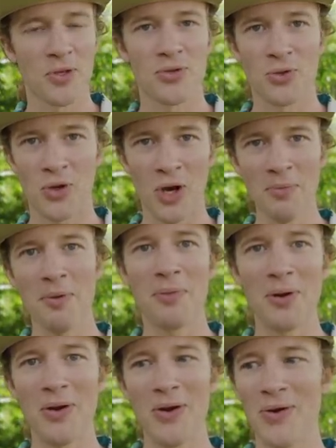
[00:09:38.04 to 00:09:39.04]
So comment
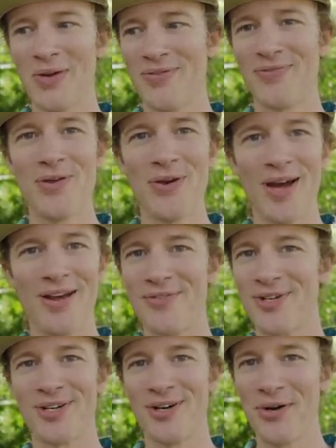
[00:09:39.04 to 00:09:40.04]
below if you
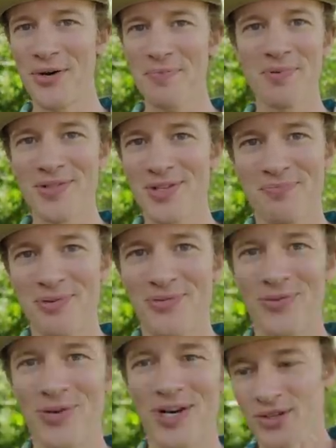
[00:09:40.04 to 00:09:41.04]
ever heard about this
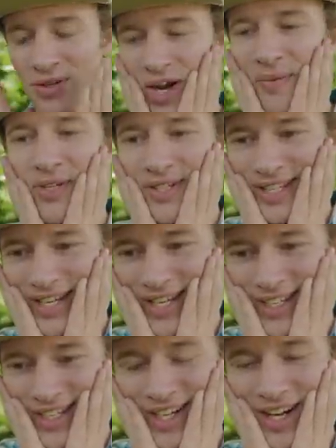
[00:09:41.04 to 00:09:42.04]
before. So I'm just
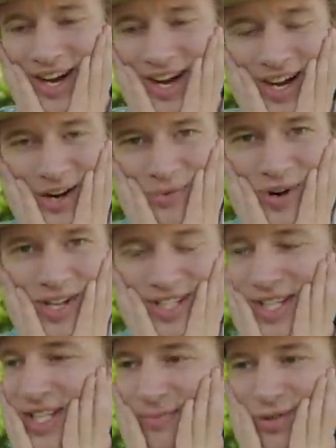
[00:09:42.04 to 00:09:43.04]
like, ah, oh, I want to
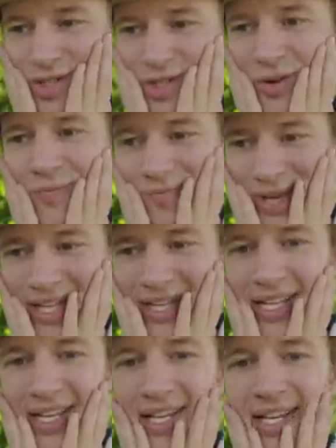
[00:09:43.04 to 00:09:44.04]
see them so
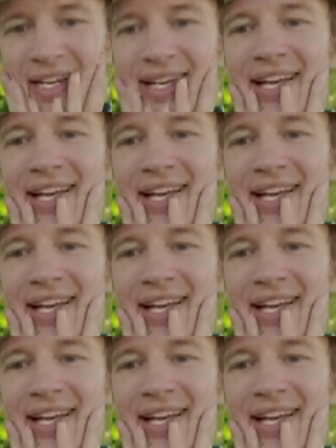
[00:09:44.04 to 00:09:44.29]
badly.